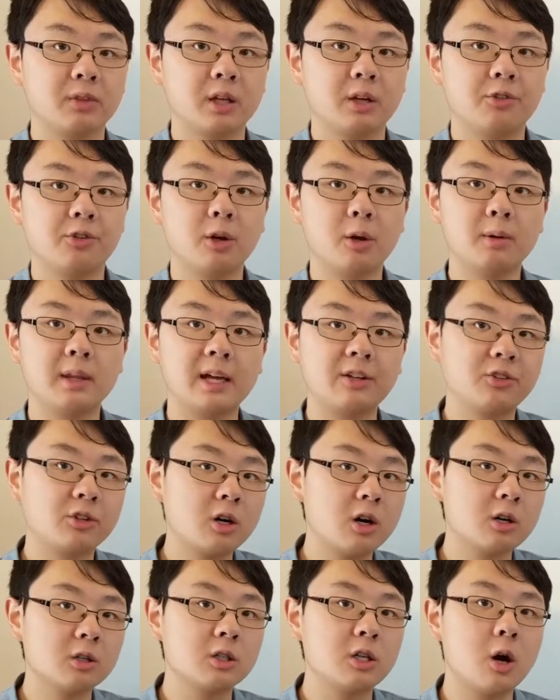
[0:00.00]
So that's
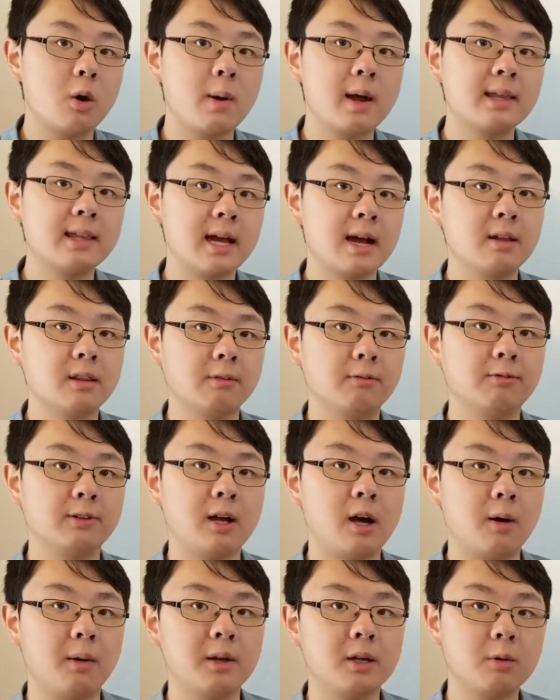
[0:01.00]
called going down the
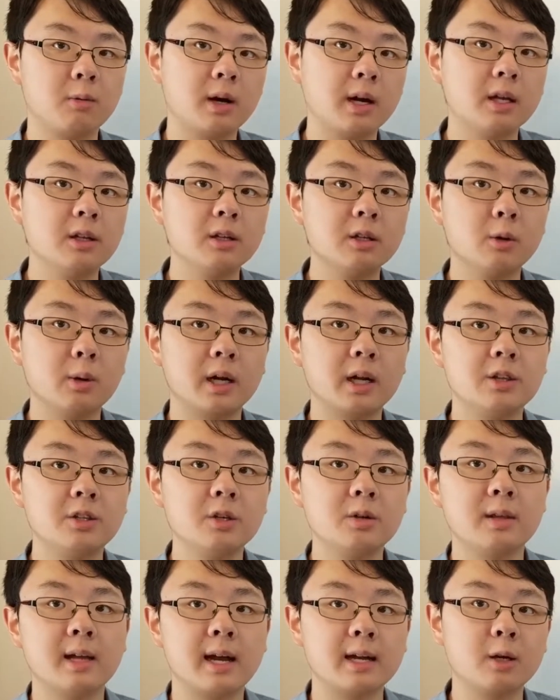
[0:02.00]
flow, and you want to
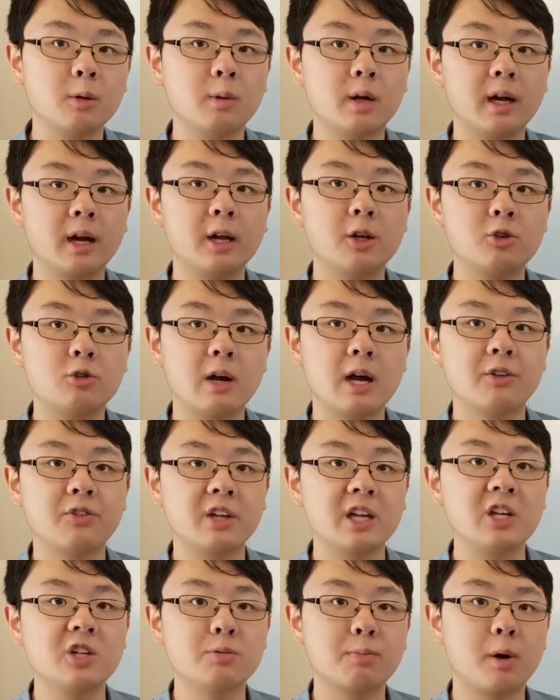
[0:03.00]
do that. You want to address
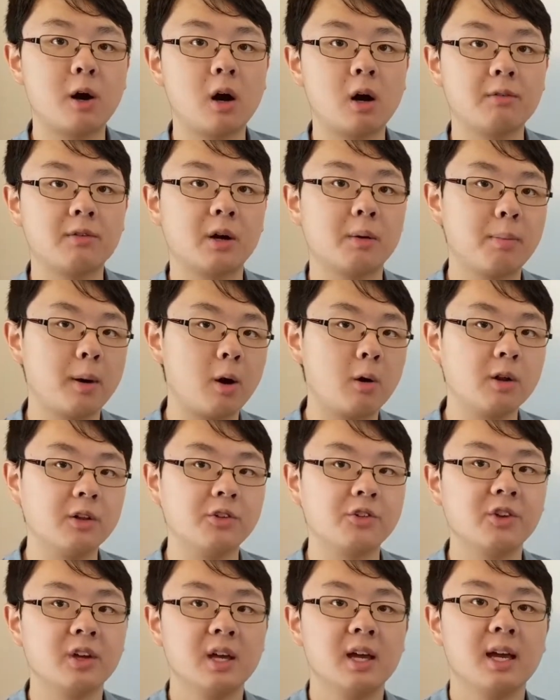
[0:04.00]
each part of your
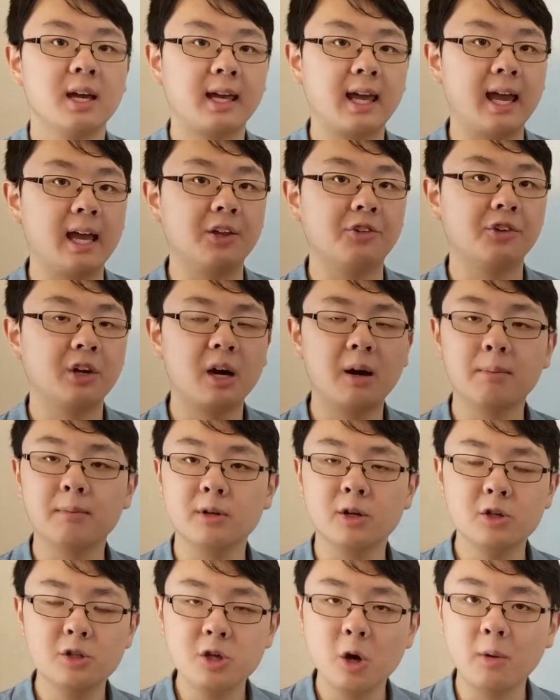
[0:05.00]
opponent's case.
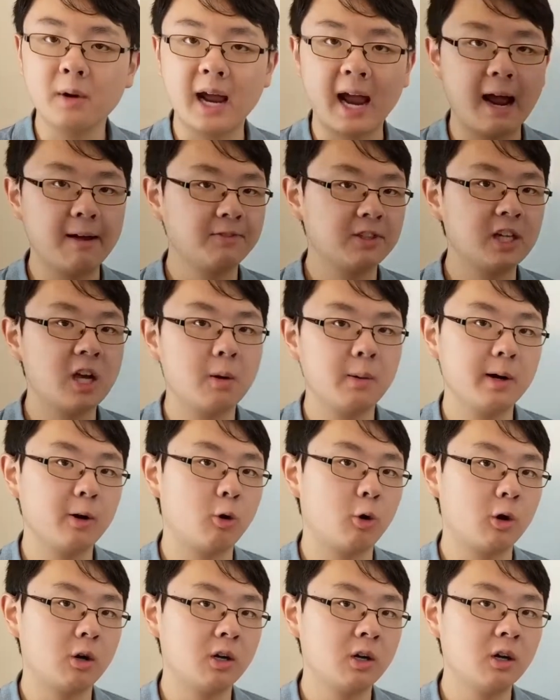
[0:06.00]
You don't have to go in
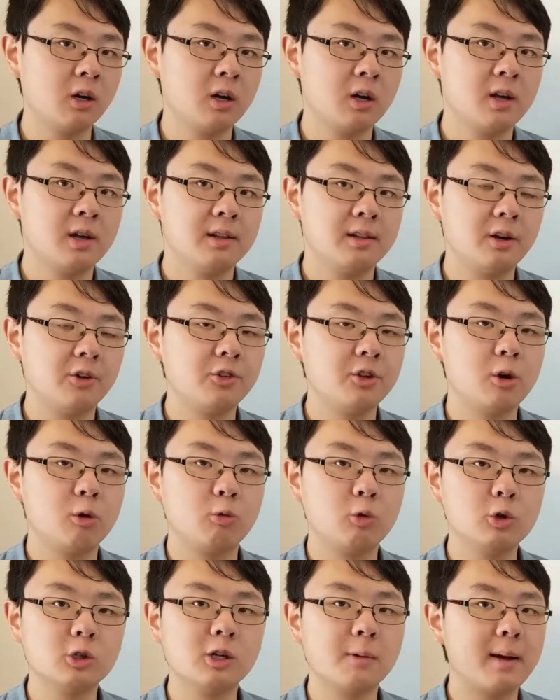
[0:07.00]
order. There's no
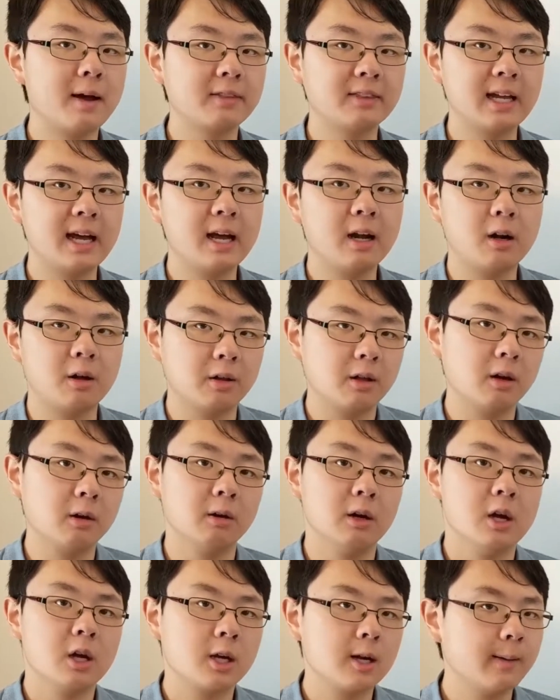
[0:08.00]
rule about that, although
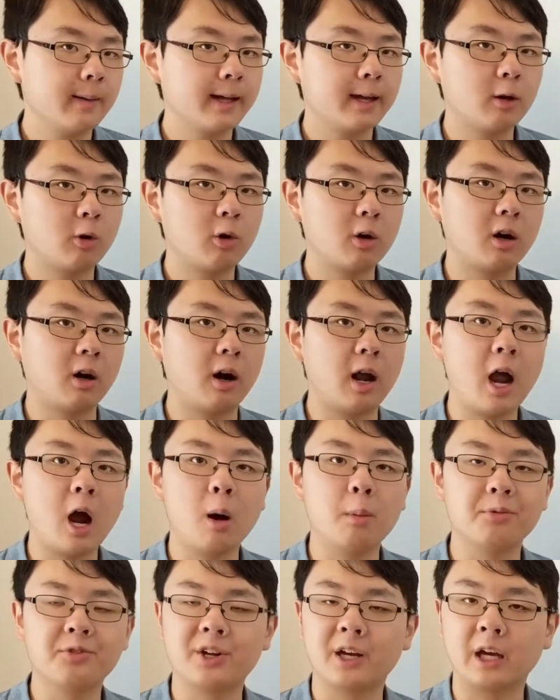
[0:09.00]
going in order
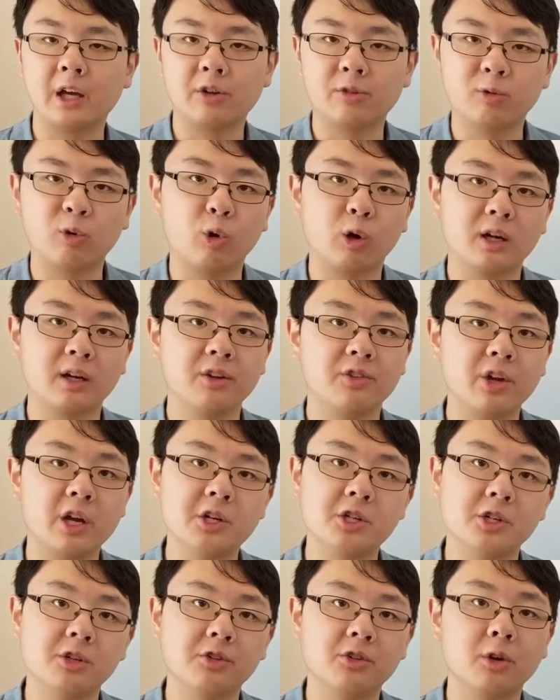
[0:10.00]
helps, I guess, for
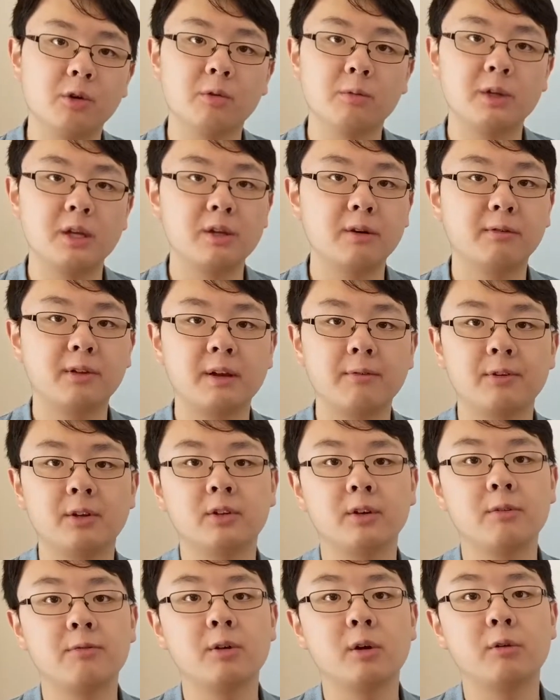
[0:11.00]
organization. So
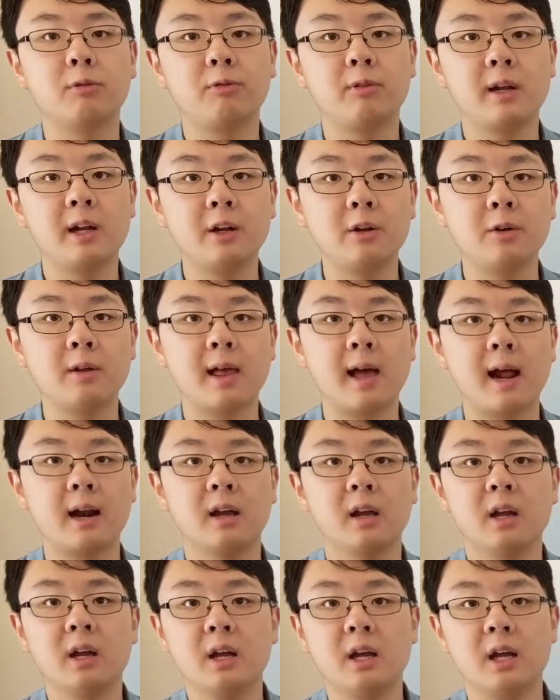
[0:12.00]
definitely feel free to do that
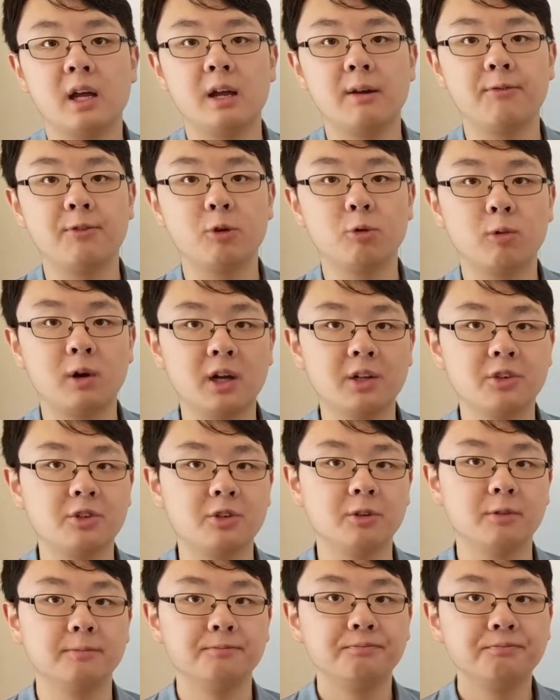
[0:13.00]
if you want
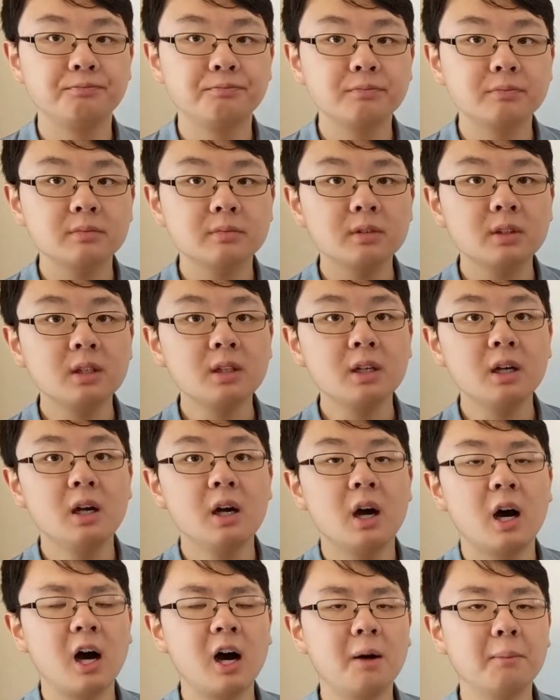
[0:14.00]
to.
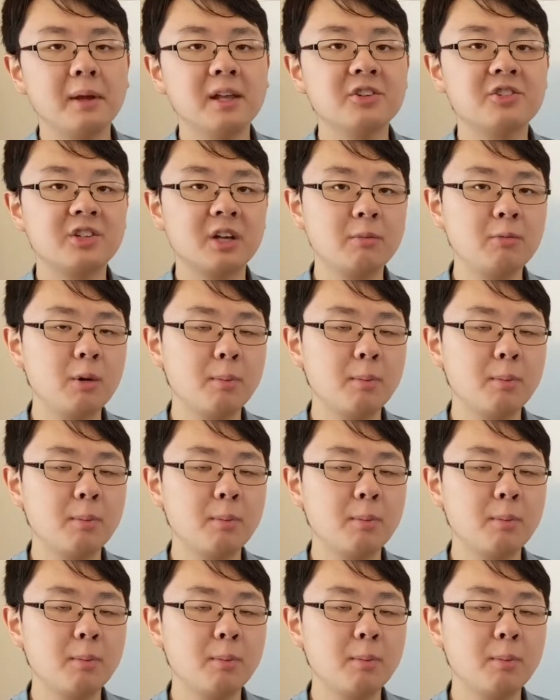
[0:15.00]
In some